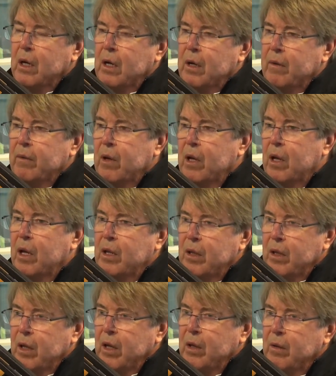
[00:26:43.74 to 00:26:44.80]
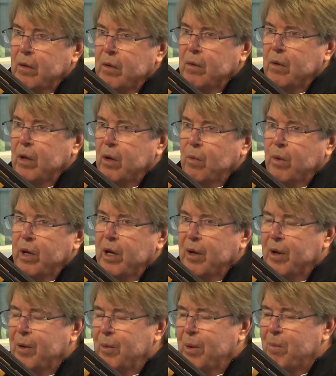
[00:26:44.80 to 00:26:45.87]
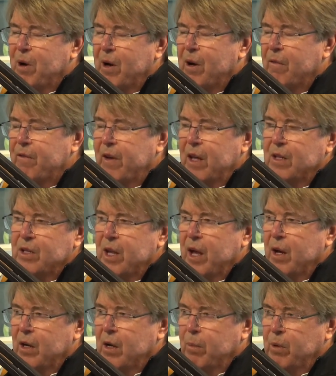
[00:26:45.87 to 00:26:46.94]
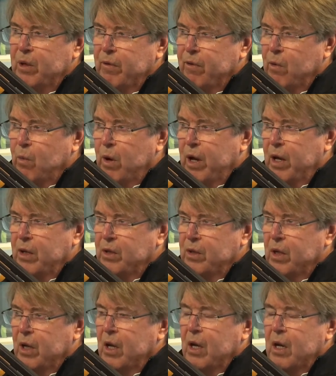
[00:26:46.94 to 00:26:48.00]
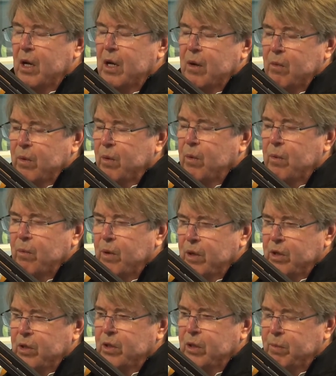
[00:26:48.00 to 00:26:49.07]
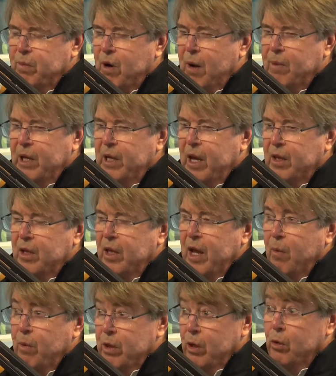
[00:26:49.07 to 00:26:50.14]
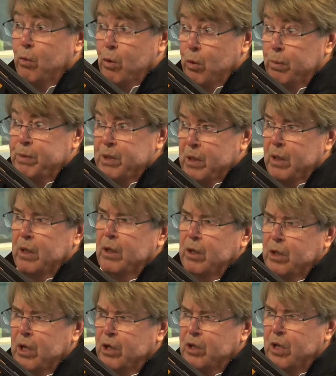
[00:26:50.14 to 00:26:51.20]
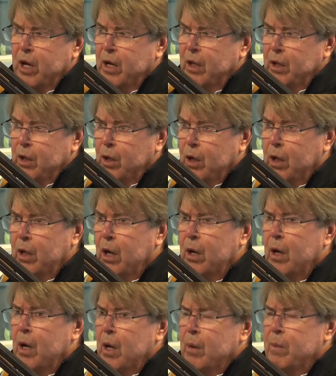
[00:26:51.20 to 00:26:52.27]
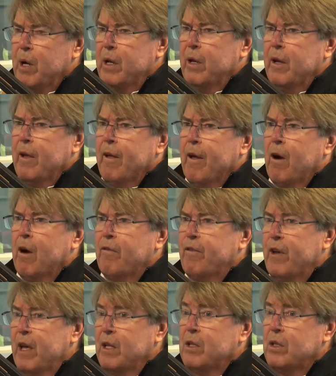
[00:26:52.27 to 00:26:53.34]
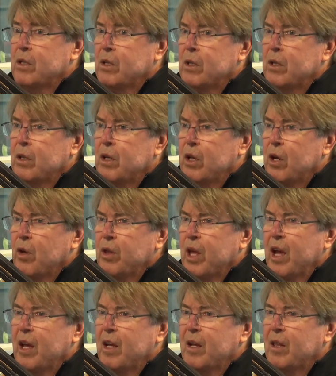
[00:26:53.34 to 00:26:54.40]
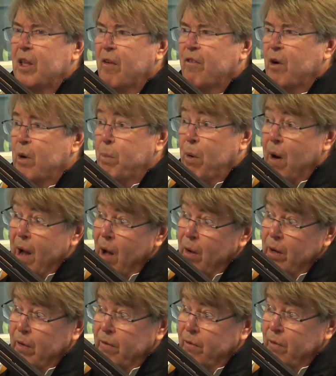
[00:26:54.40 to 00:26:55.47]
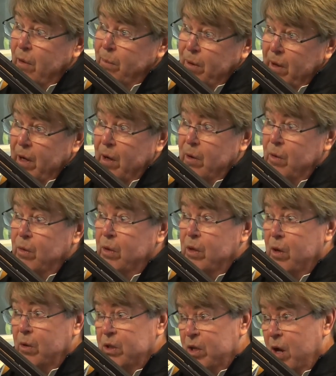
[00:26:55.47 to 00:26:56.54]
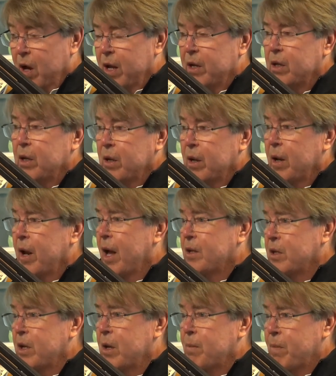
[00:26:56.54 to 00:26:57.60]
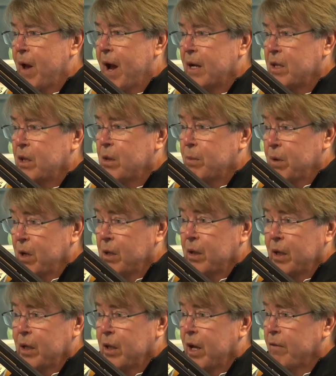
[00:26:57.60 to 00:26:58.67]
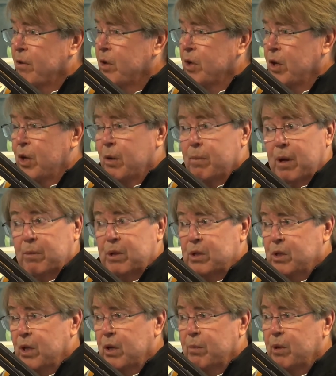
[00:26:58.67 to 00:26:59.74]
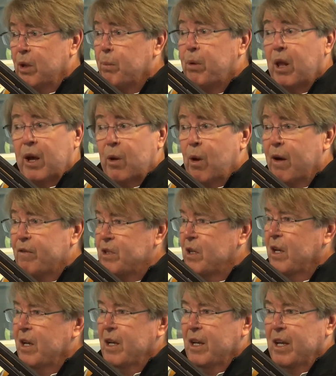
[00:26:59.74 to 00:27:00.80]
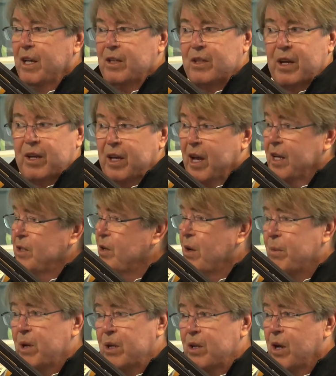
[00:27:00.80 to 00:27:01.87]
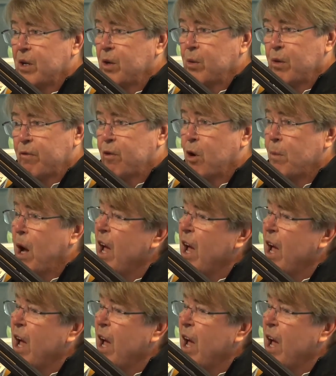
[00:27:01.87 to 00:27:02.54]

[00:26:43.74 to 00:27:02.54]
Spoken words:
And we break our fans down a couple different ways. We should probably get to that with the groups, and you touched on it a little earlier. But our fans, they're very proud of a player who goes on and has an impact at the big league level, and you can maybe see him in the playoffs and say, yeah, I saw him in a Duck uniform.